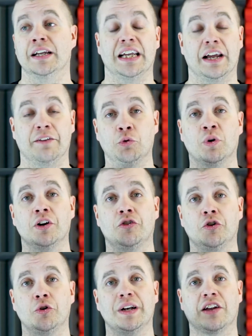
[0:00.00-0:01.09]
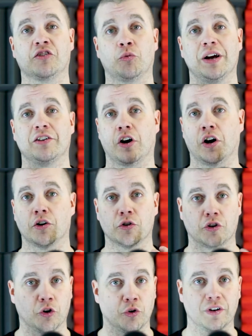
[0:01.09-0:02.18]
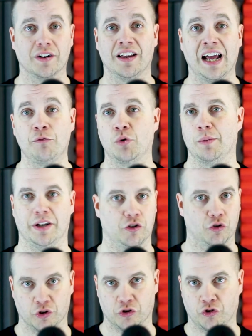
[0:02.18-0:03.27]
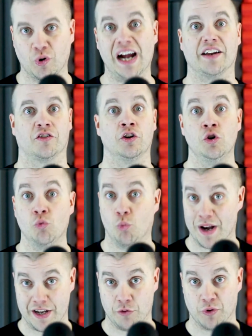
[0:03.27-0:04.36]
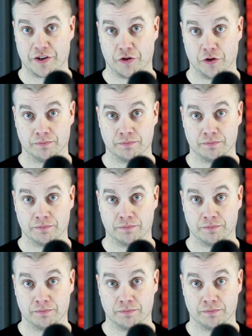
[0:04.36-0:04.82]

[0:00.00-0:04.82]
If you want to do it as a way to honor current alive women, Trish Stratus, Wendy Richter,